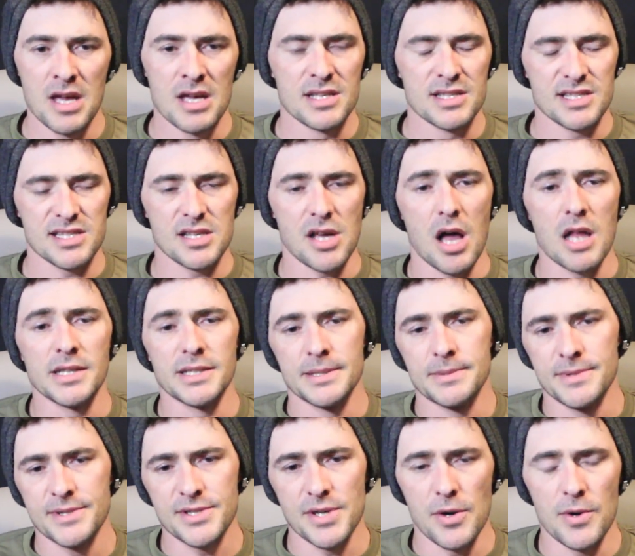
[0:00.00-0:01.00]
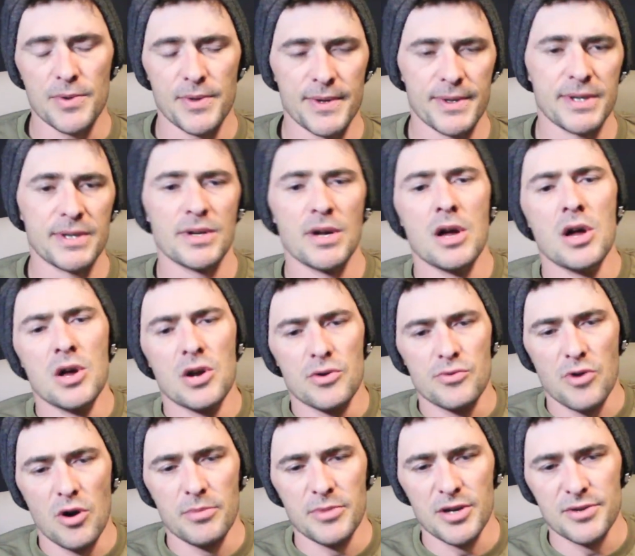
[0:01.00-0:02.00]
solid. So the
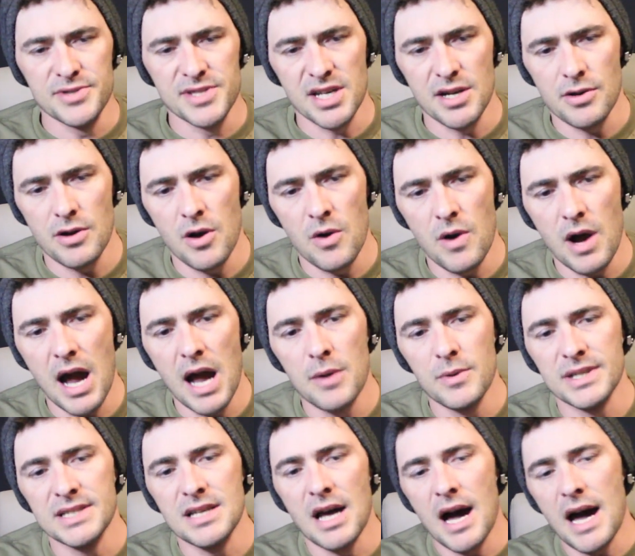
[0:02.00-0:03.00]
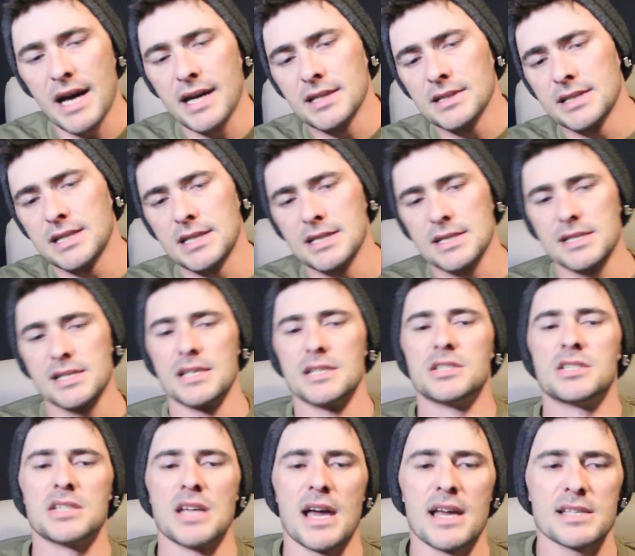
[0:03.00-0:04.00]
Romeo Zero, I would highly
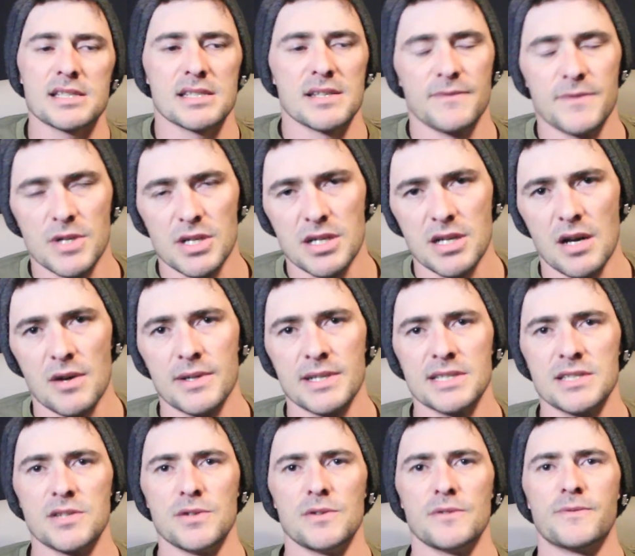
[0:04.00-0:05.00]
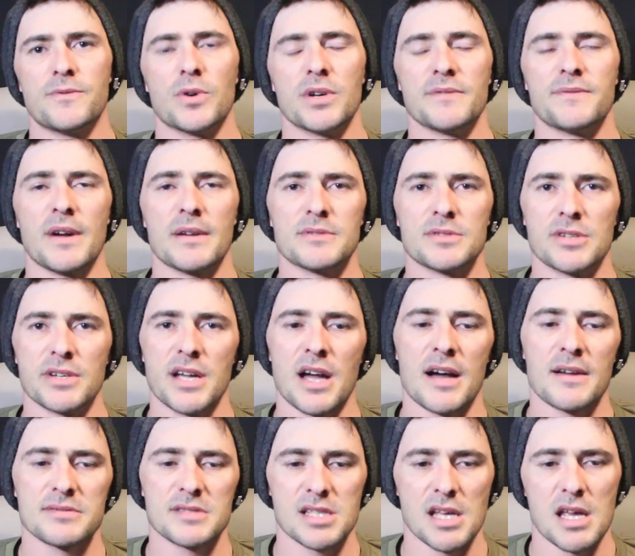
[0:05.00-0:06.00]
suggest if you're going to 45-degree
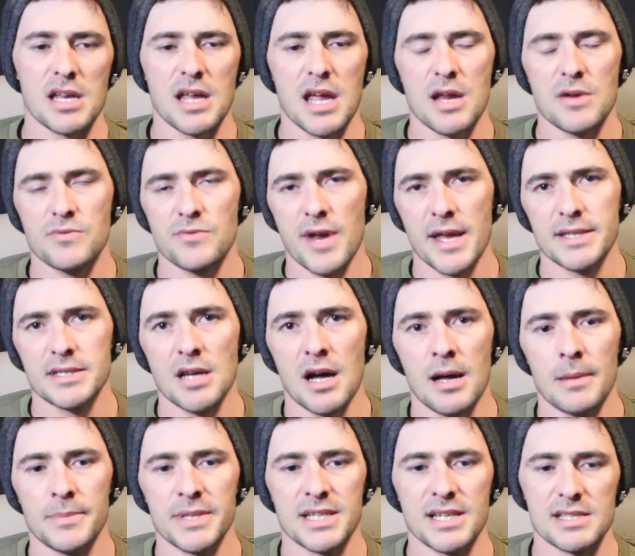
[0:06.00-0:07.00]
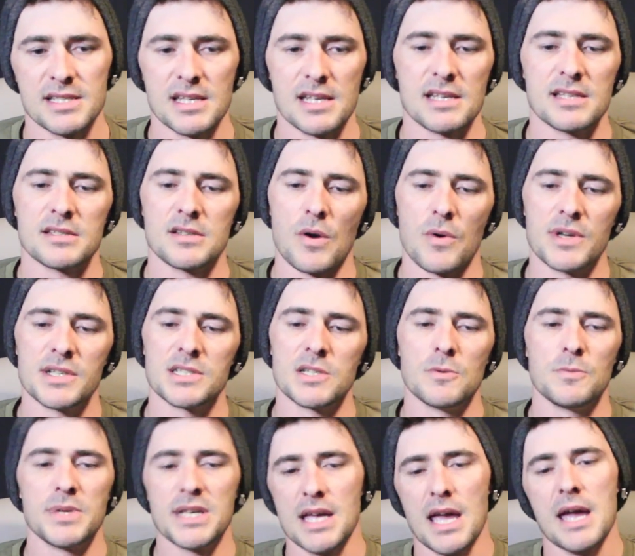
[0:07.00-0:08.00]
offset a red dot, because it is going to
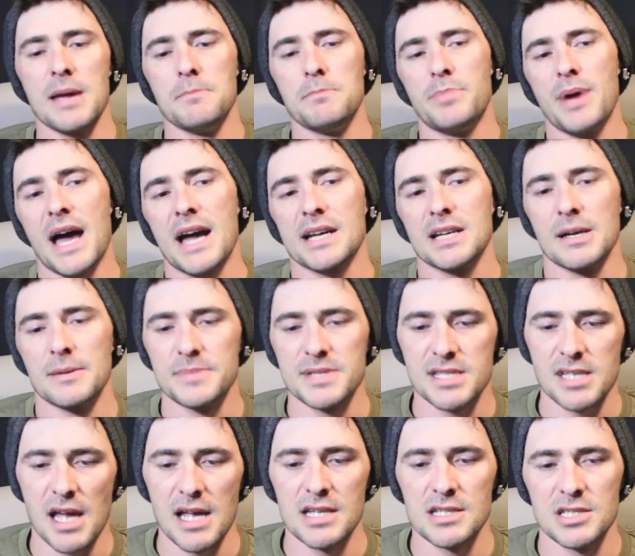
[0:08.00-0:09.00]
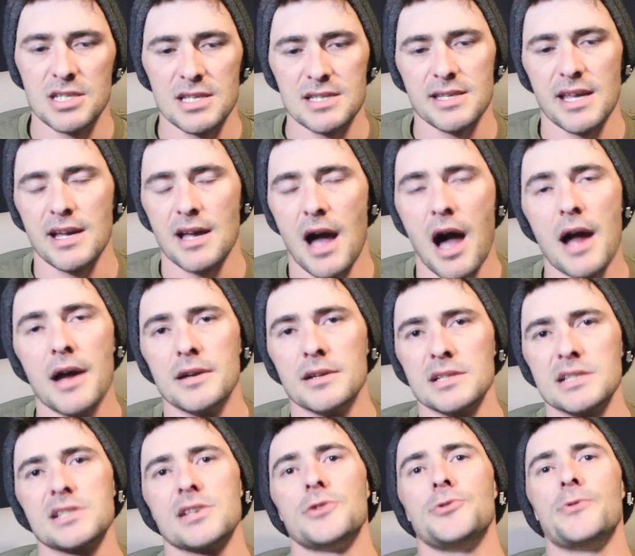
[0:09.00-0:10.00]
be a backup sight just like iron.
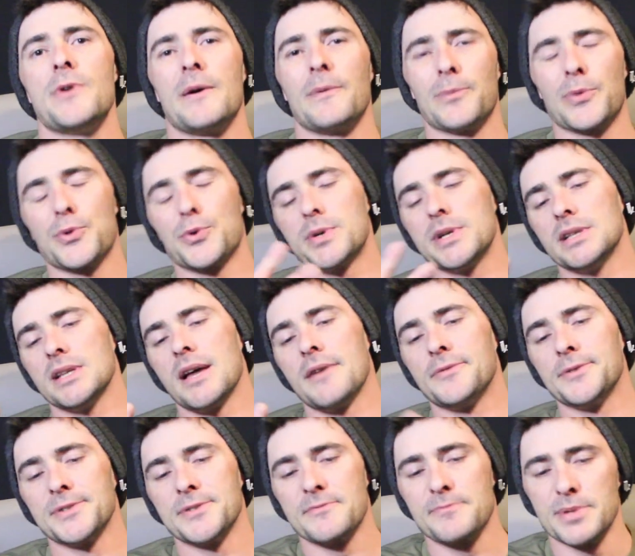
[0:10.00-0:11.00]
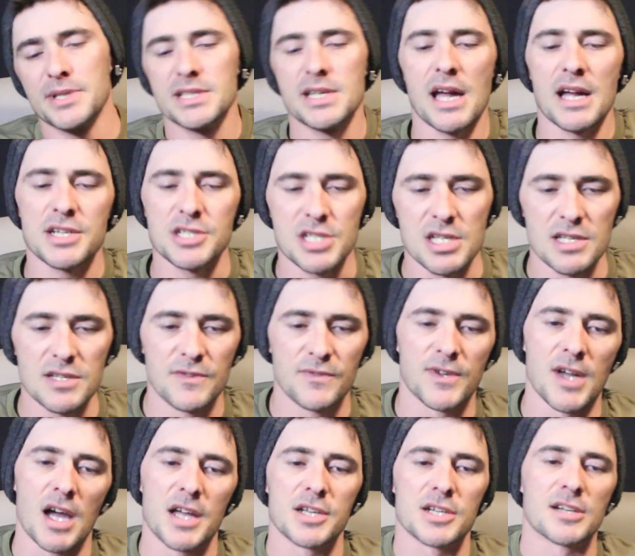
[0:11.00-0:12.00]
So you have 3 levels of protection. You've
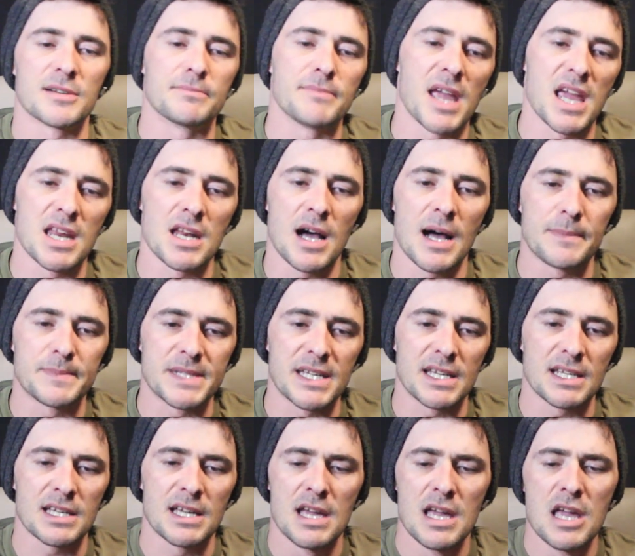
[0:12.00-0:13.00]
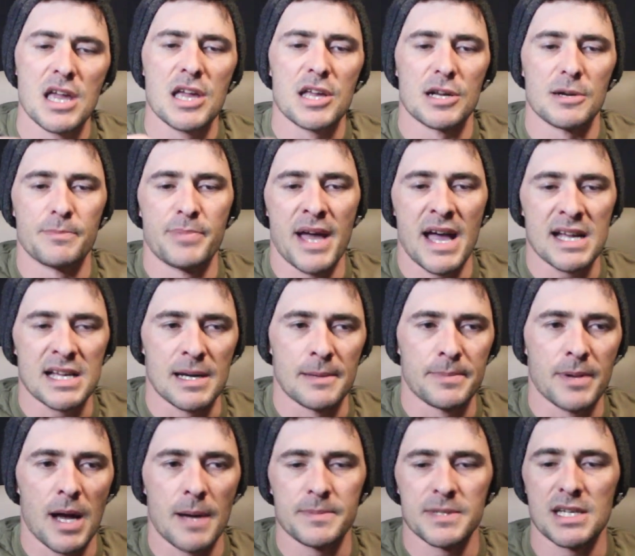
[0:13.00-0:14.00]
got your main optic, your backup
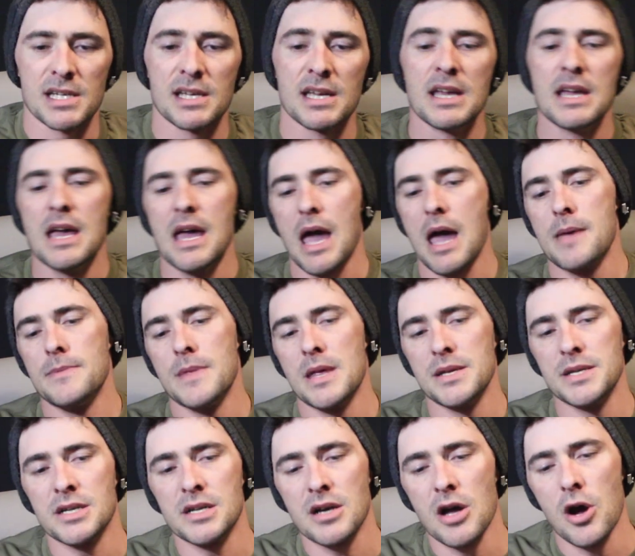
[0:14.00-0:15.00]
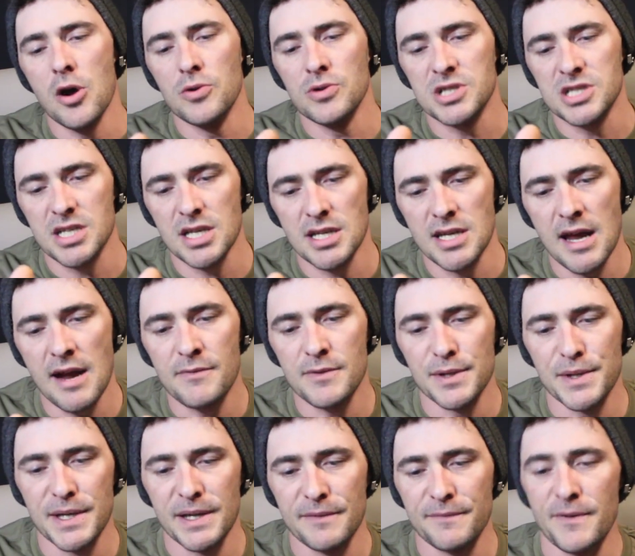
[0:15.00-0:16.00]
optic, and then your oh shit,
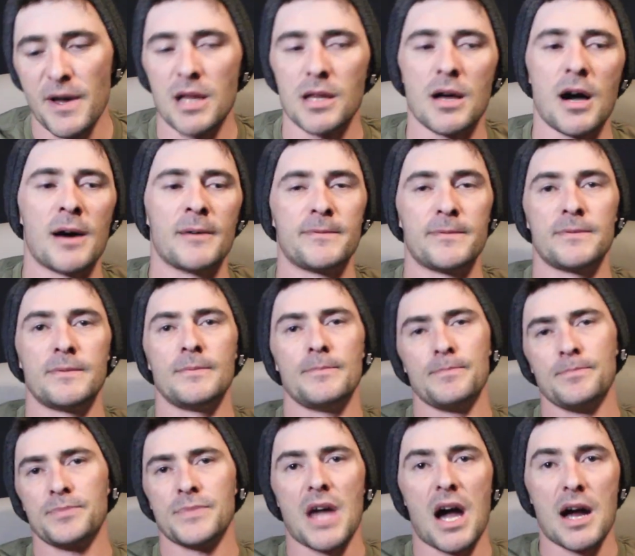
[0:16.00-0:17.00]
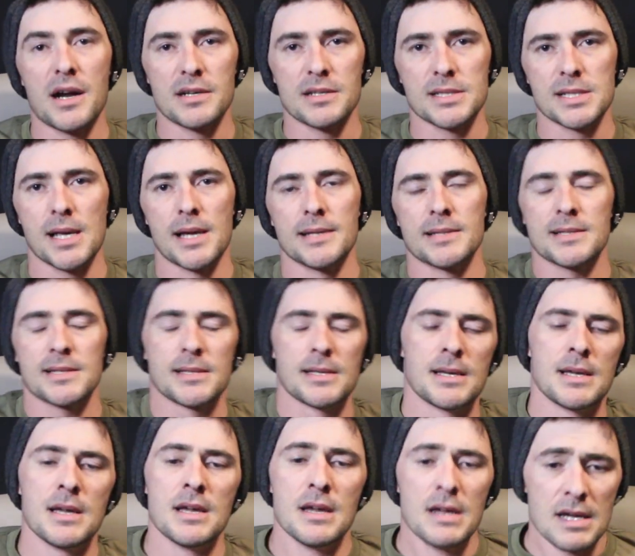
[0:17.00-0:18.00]
everything fell off iron sights.
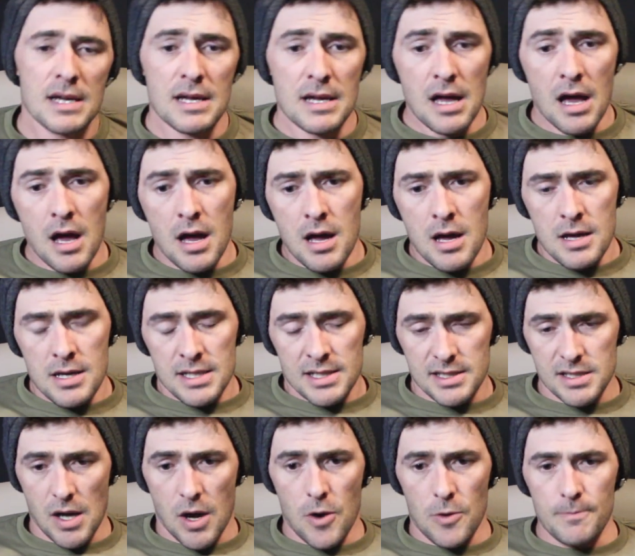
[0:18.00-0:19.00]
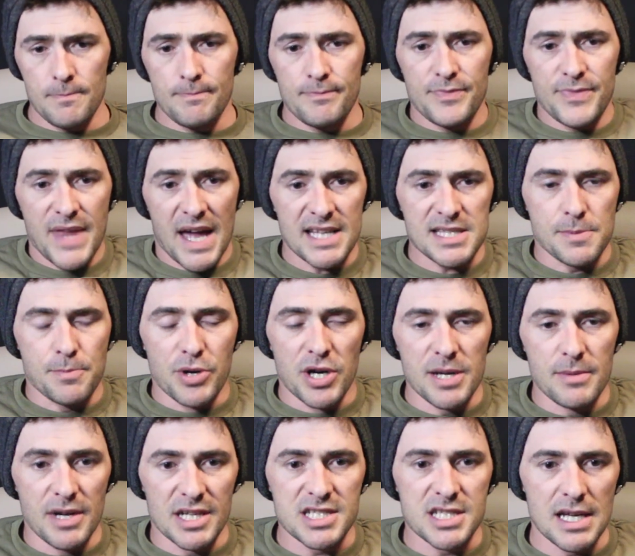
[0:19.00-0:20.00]
So that's
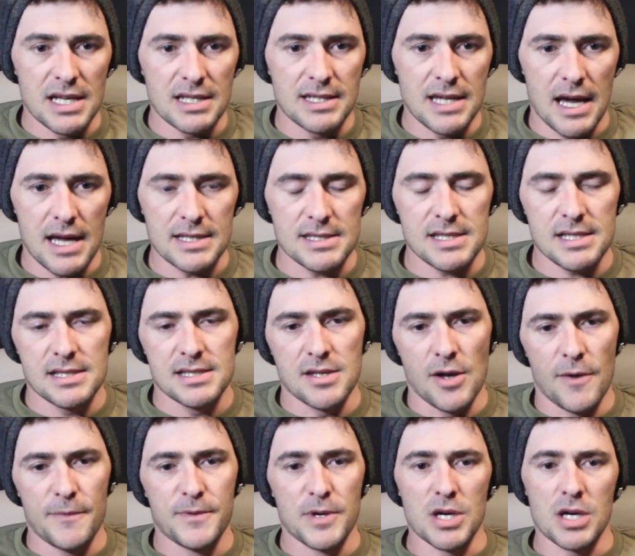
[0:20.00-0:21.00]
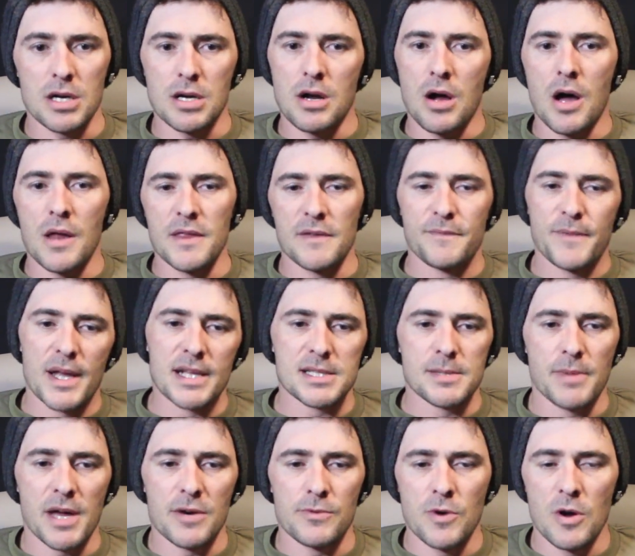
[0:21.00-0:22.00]
pretty much it, guys. So if you're on the fence
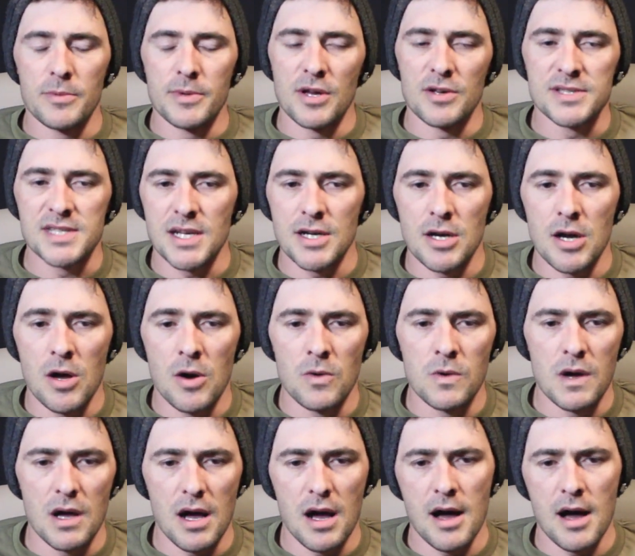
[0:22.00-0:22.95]
about a Romeo Zero,